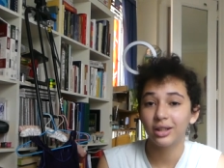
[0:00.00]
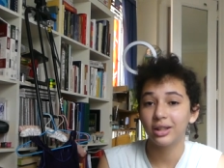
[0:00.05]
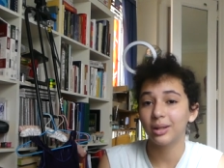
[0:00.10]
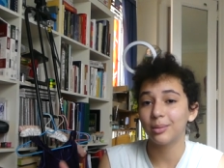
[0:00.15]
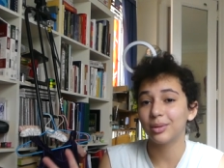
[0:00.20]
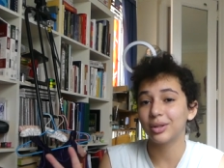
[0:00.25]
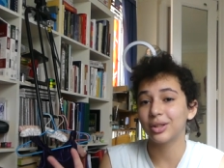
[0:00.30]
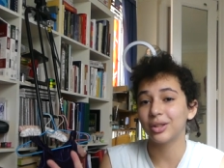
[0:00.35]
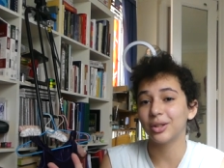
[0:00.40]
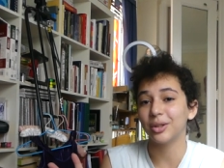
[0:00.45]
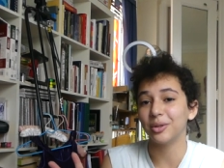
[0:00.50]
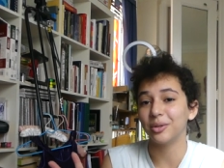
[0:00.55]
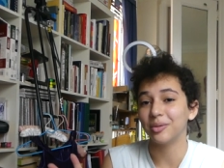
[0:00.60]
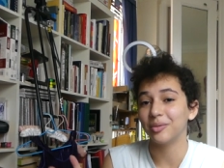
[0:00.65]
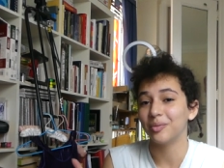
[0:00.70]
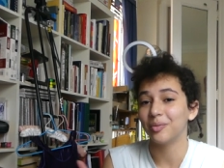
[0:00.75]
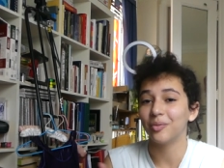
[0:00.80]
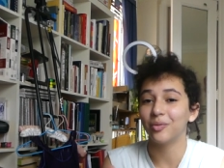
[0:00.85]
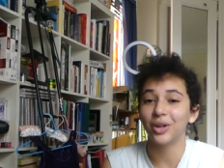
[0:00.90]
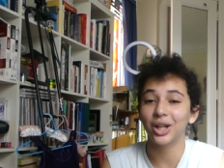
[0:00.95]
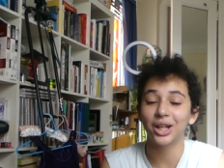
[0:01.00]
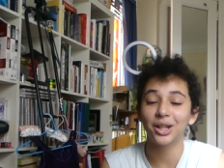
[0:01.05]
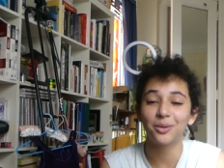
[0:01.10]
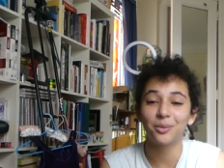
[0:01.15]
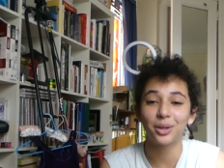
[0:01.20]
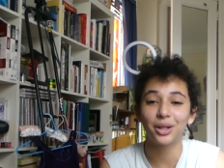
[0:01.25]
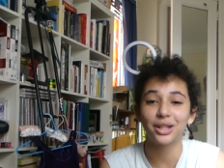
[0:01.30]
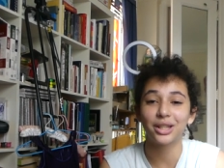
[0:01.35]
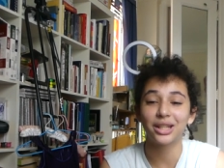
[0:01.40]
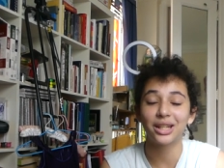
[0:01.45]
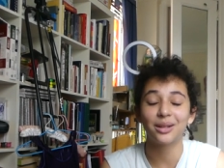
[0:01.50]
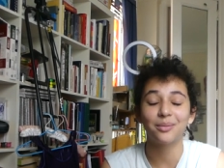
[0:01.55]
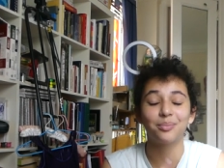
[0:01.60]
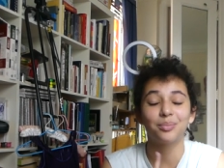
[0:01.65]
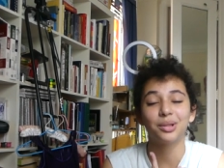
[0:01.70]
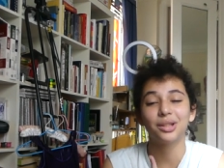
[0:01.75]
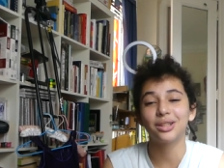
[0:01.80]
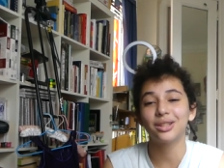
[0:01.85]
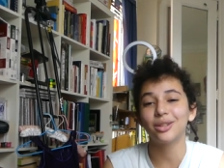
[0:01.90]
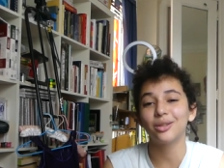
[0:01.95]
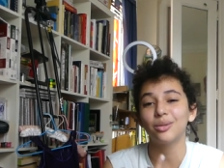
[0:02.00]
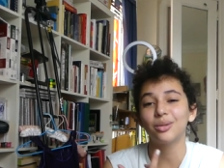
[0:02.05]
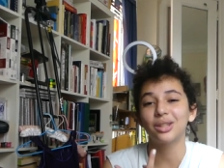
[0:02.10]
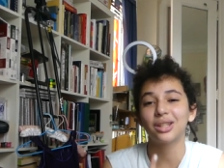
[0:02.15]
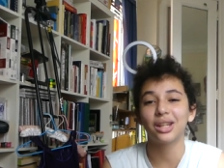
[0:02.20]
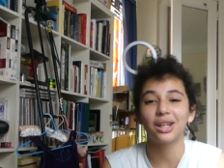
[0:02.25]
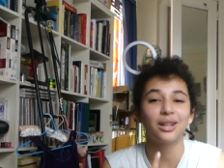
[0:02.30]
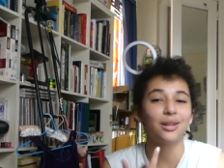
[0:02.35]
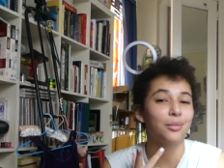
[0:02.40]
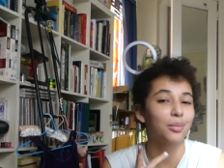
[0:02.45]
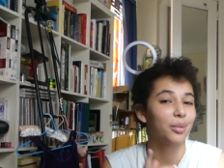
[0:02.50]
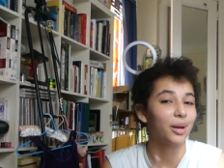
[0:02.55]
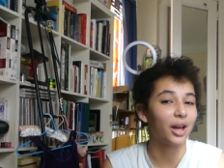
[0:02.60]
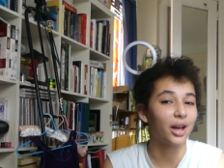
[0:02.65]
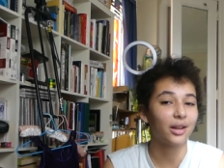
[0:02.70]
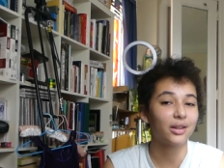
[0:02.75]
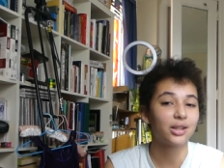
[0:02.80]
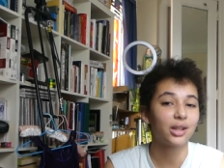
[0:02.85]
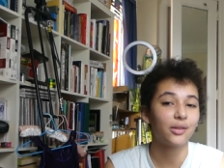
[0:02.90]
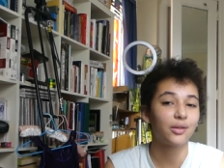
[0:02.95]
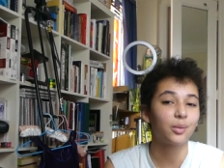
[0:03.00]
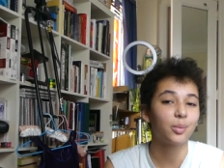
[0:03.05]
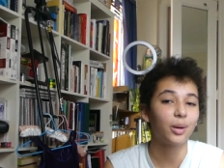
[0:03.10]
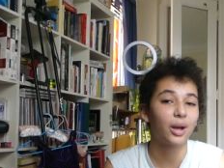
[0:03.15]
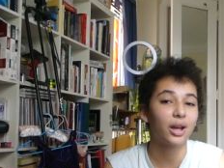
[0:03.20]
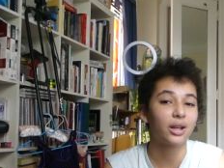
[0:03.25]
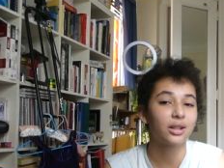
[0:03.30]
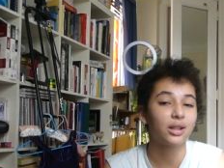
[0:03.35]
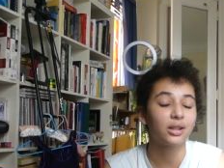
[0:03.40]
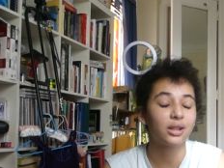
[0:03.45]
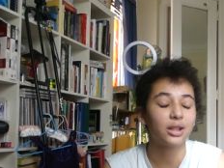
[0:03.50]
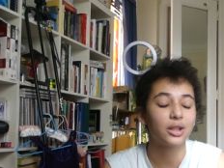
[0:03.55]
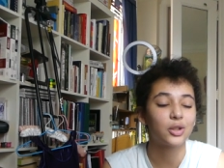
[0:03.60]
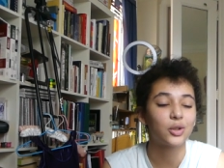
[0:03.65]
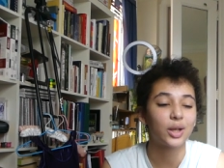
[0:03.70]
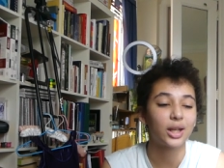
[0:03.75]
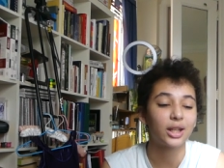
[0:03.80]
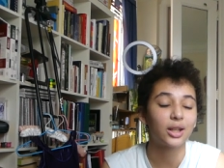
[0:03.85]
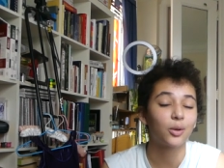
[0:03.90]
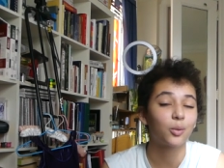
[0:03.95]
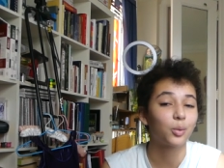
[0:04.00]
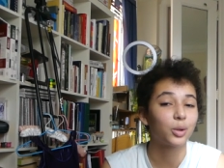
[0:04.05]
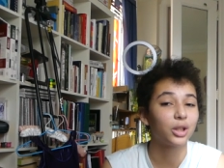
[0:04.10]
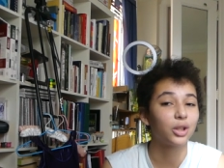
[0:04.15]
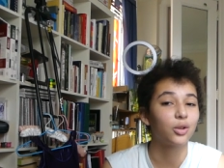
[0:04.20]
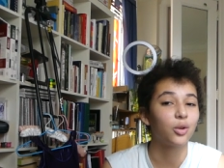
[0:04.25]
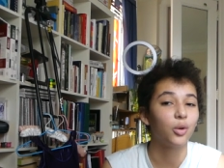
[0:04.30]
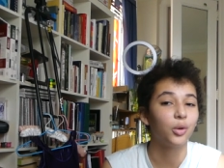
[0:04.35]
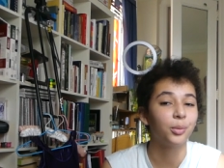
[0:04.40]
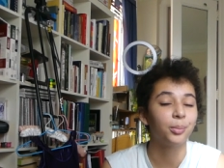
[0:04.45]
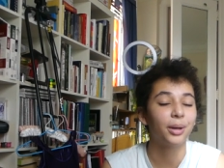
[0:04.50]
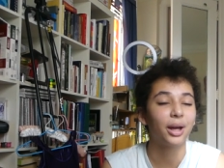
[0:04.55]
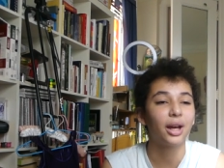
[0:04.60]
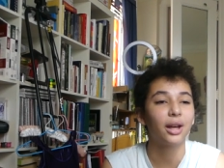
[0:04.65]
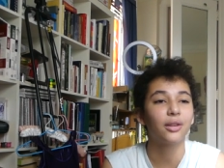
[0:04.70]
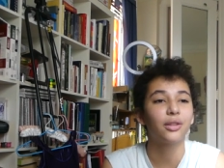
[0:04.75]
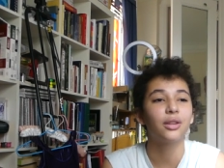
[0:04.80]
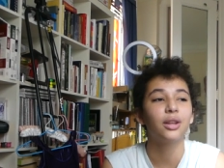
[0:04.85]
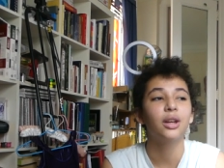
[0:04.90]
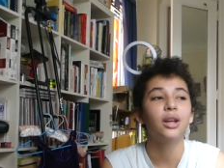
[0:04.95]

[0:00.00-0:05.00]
Number 2, very weird tip, but don't take baths after practice unless you're taking a really cold bath,